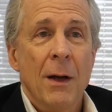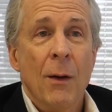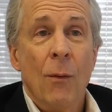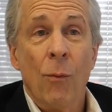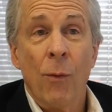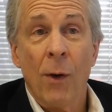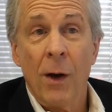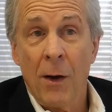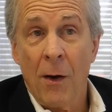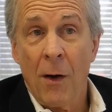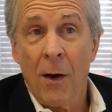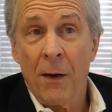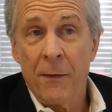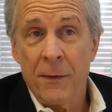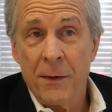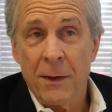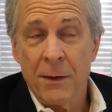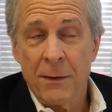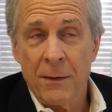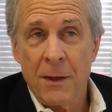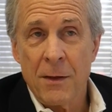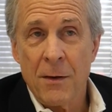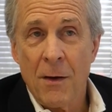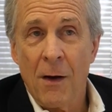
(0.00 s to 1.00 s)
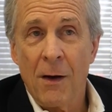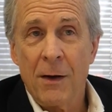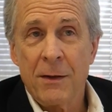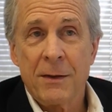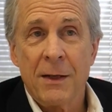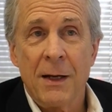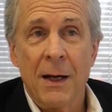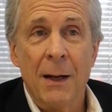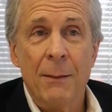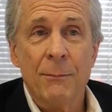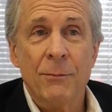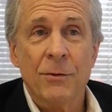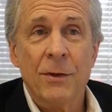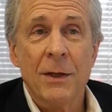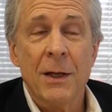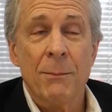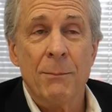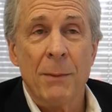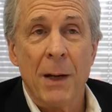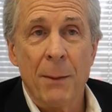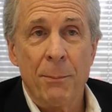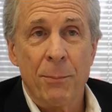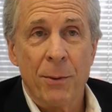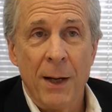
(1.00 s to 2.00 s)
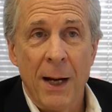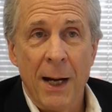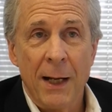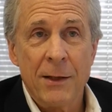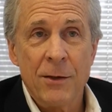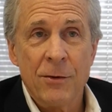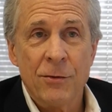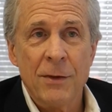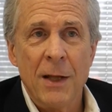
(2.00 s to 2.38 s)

Where are the dark times in my practice?